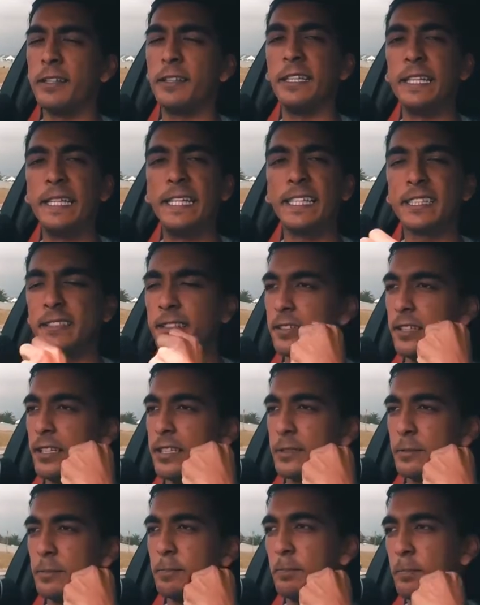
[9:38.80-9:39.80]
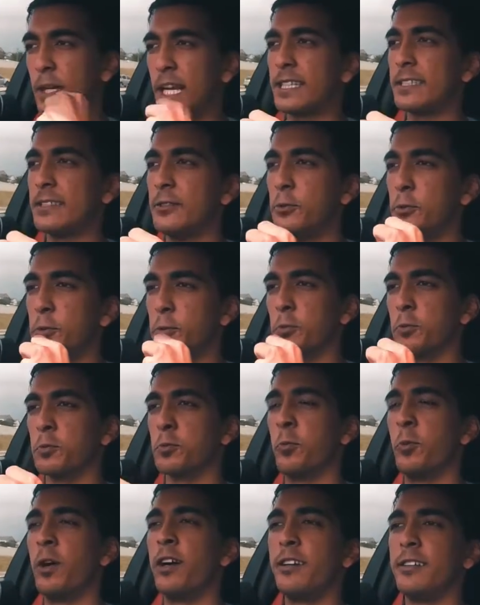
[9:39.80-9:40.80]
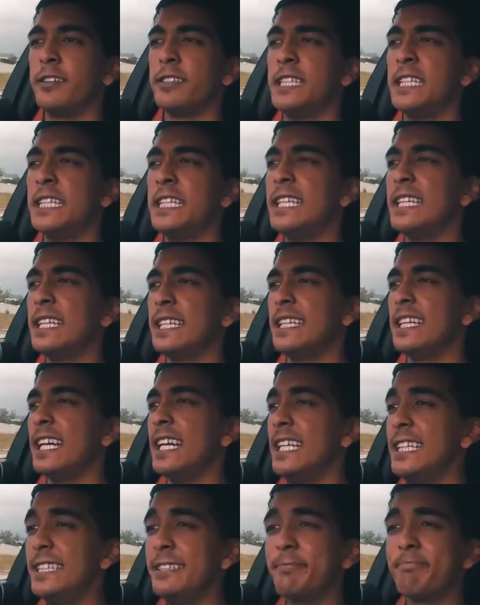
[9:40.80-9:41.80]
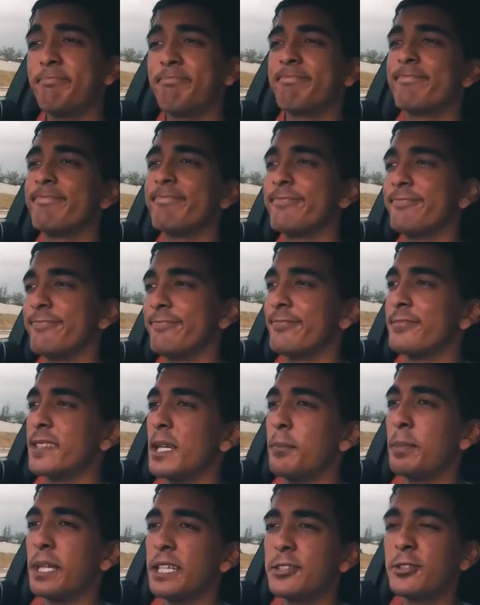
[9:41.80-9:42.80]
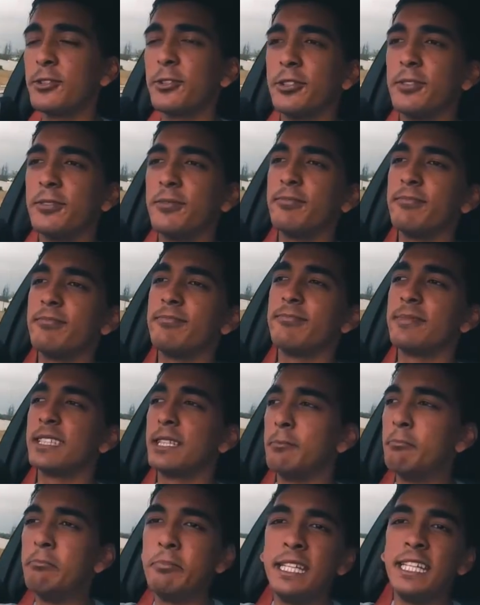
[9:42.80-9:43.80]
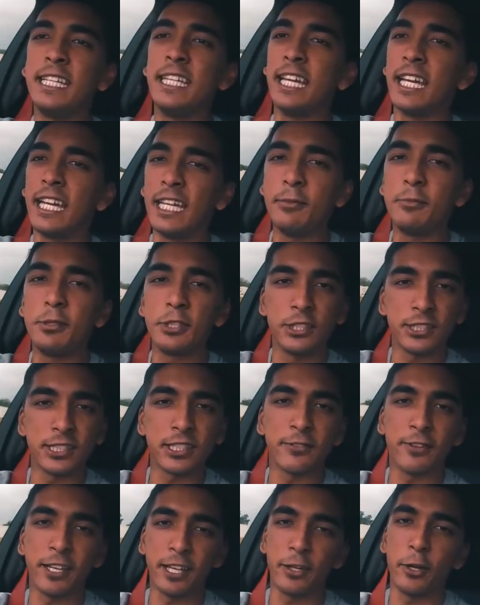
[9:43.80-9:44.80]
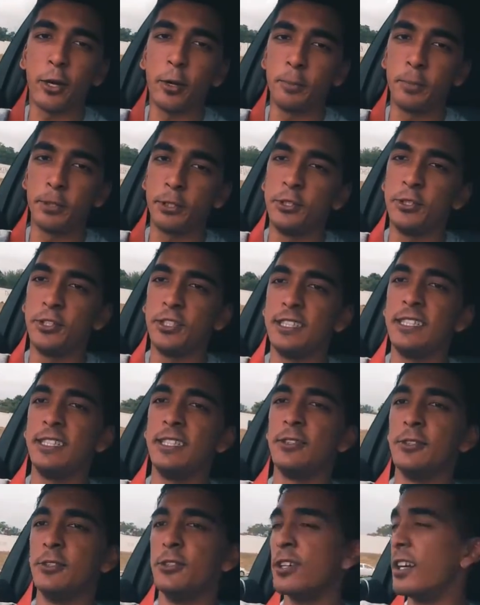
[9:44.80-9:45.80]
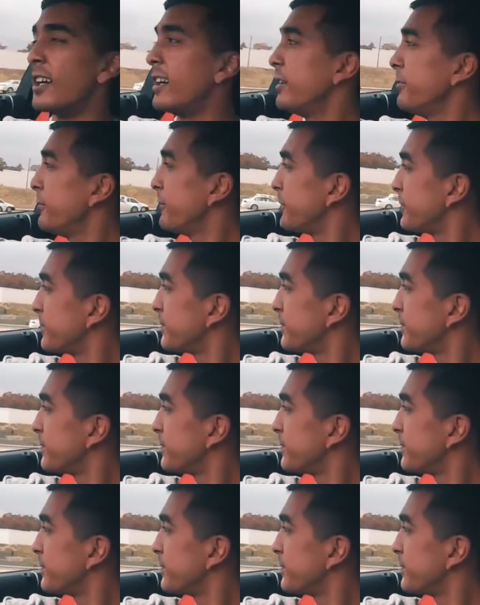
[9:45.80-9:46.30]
and the SLS Black Series was wild, and based on the many AMGs I've had opportunity to drive,